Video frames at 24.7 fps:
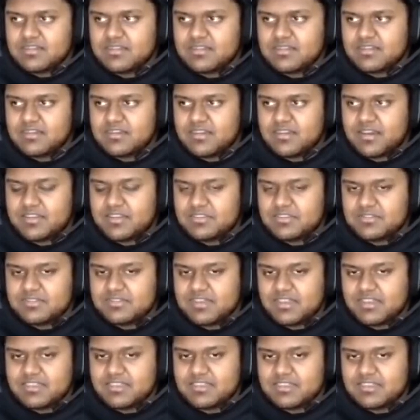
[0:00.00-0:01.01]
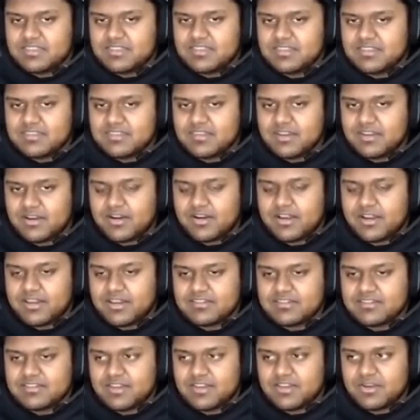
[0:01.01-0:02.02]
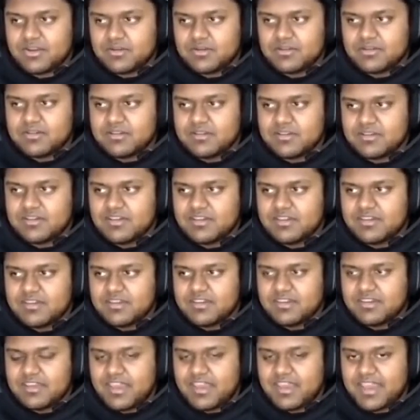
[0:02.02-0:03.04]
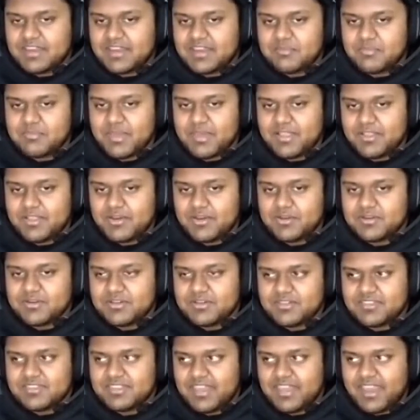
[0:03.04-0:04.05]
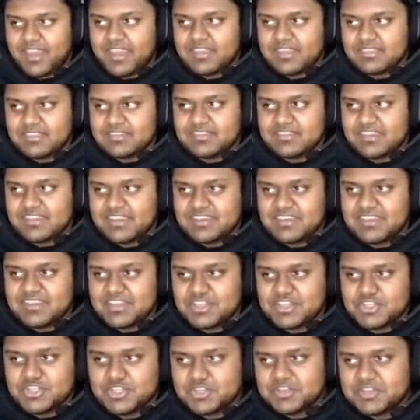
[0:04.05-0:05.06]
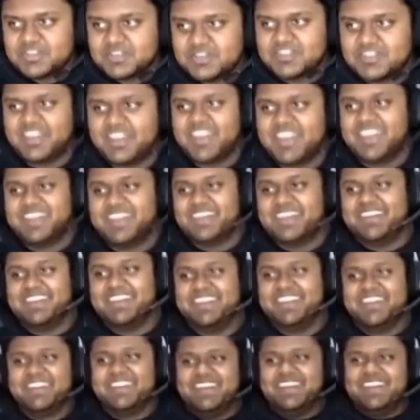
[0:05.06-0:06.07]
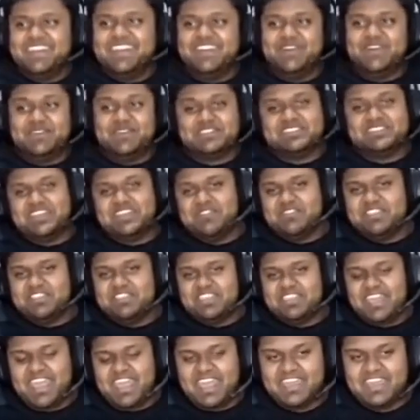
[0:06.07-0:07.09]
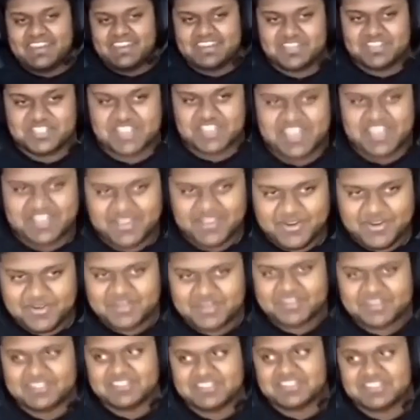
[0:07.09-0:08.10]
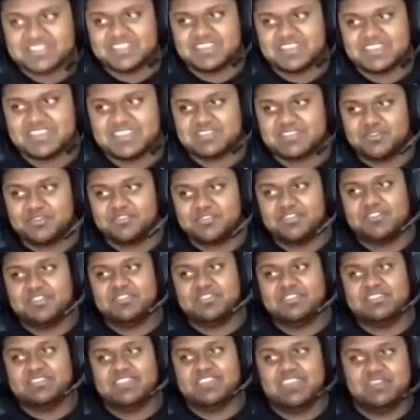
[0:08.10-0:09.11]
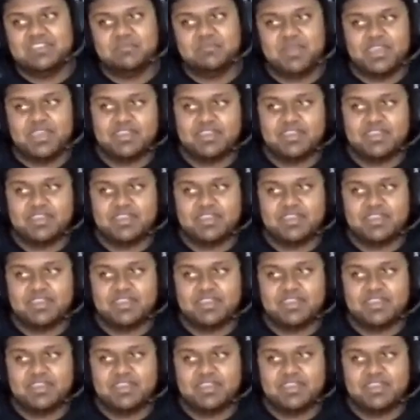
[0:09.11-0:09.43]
Ninth or 10th. All right, so add Melo, eighth seed ish, or seventh. Add Jello, sixth or fifth seed, mate.